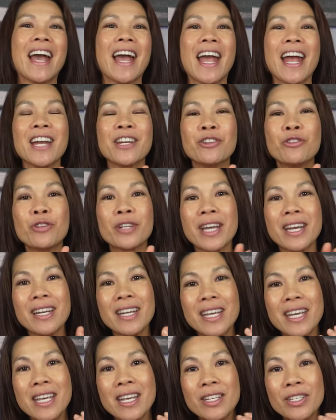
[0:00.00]
and you can
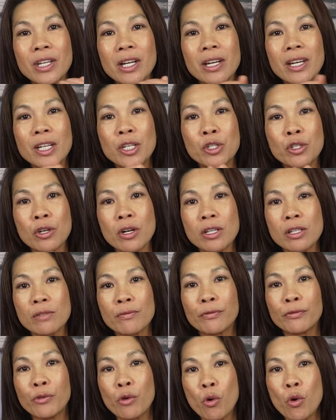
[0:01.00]
easily search
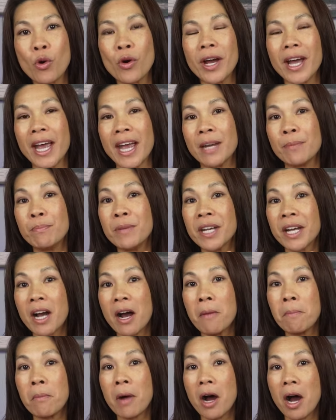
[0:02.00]
for and
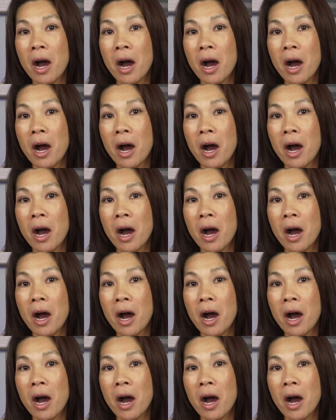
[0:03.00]
become